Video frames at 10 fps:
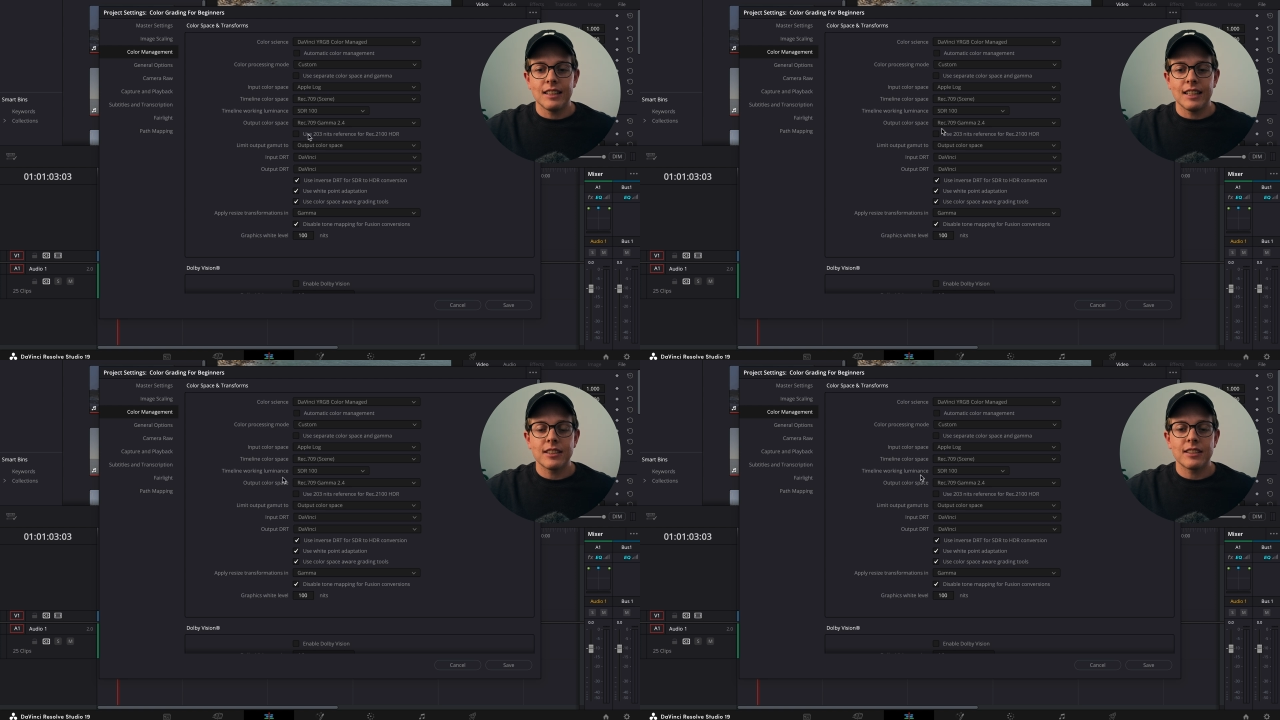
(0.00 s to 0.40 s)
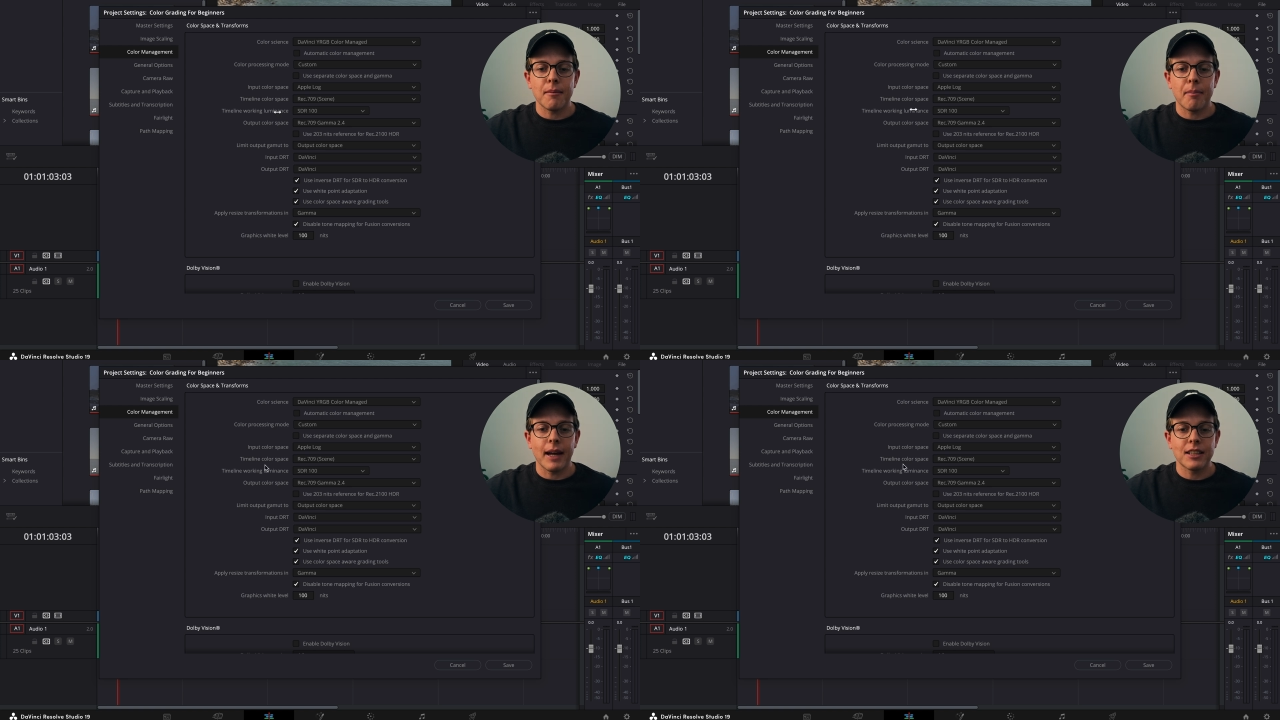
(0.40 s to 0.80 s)
Let's
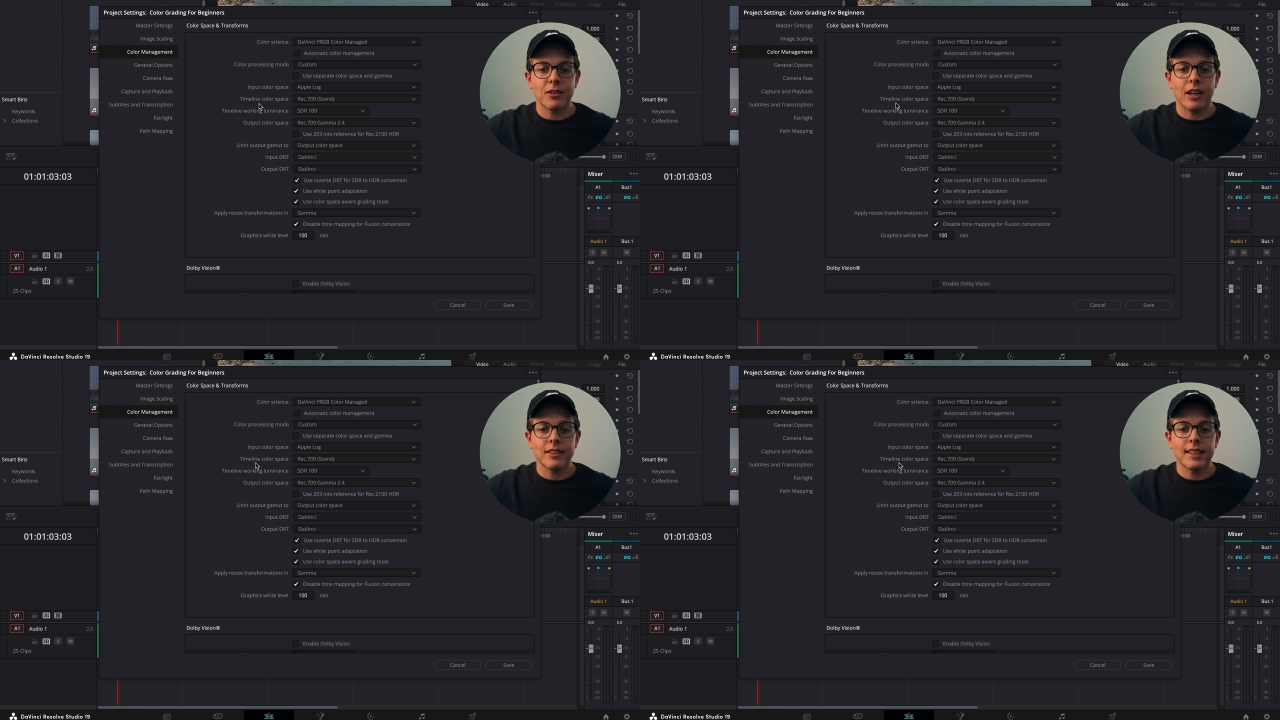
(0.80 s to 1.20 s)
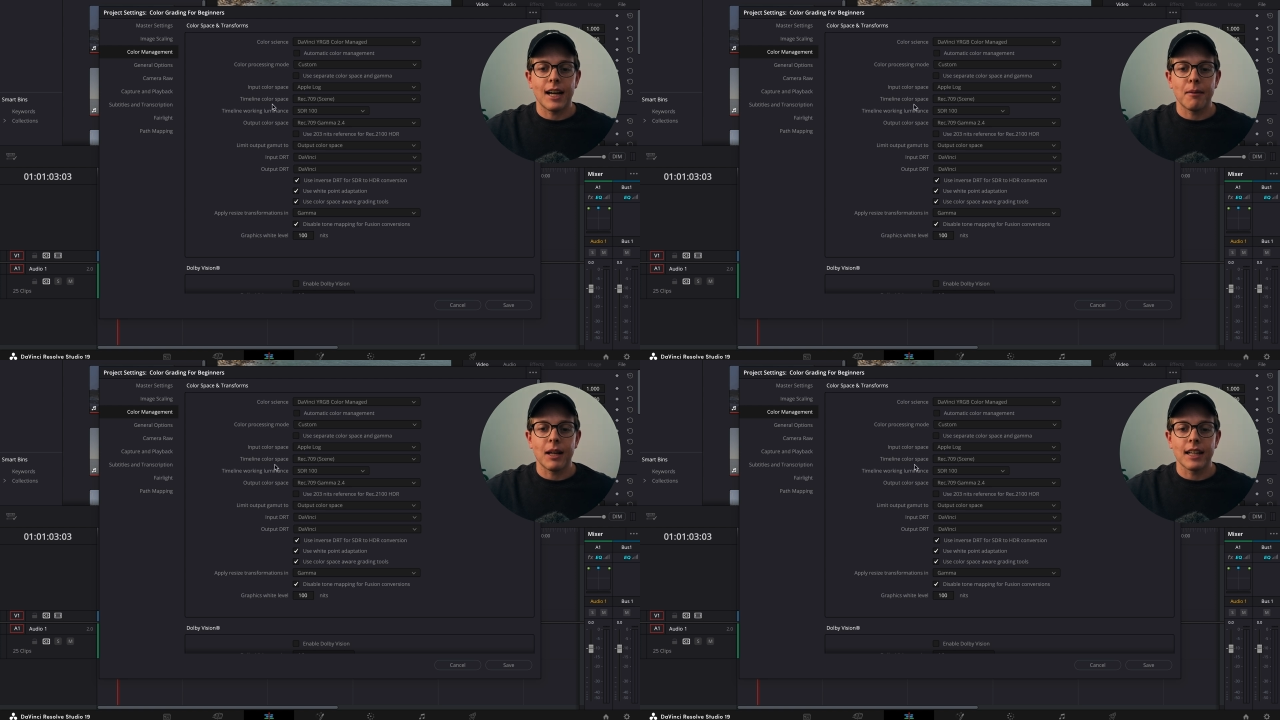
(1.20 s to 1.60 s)
jump back to our
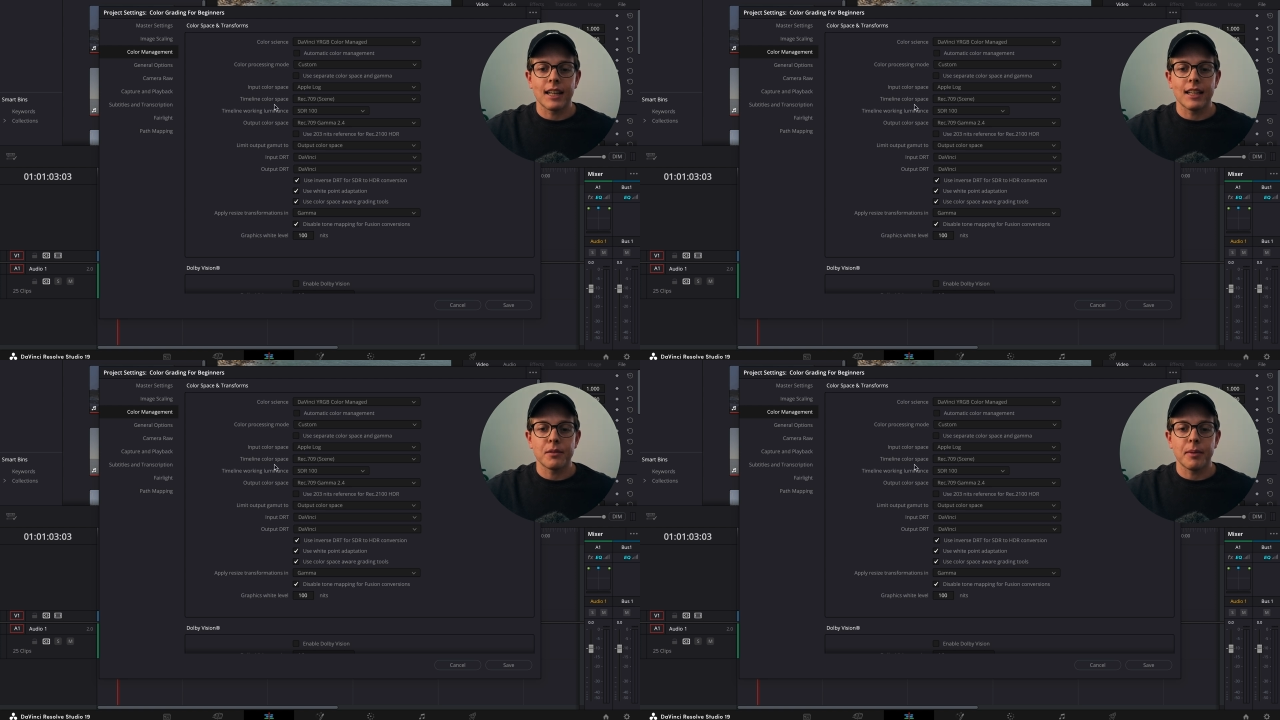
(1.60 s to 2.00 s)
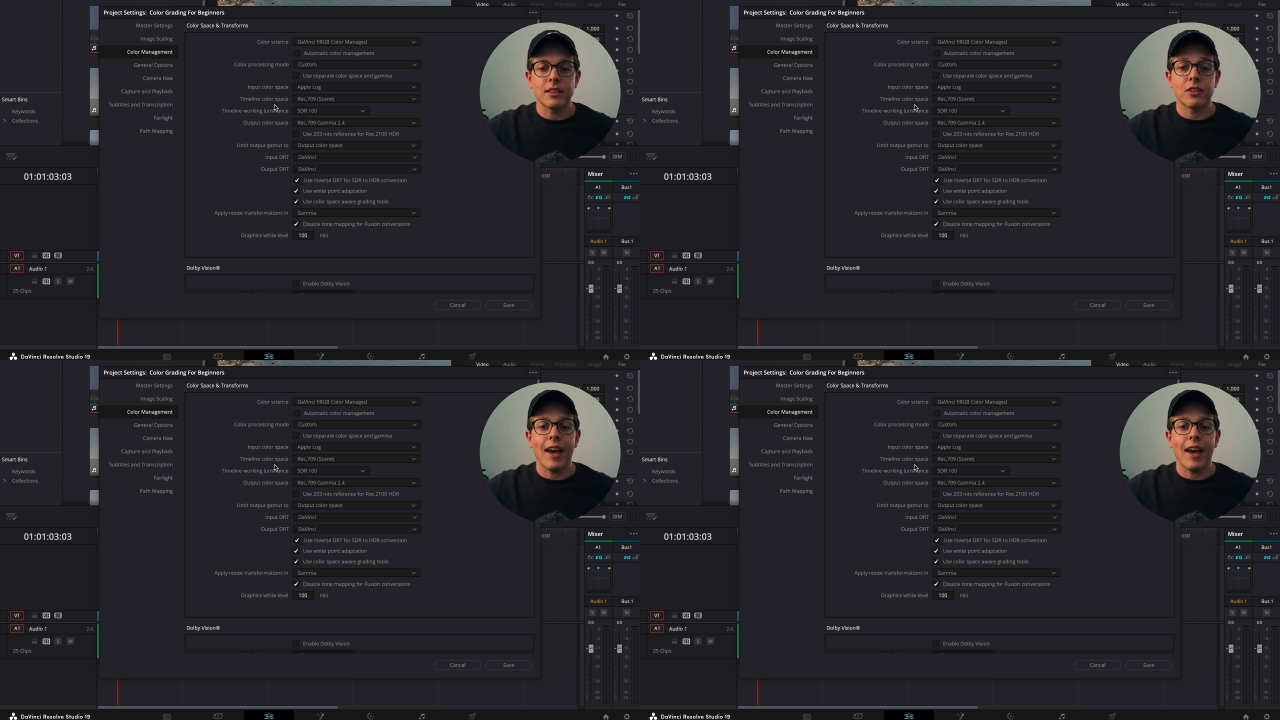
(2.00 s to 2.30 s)
timeline color space.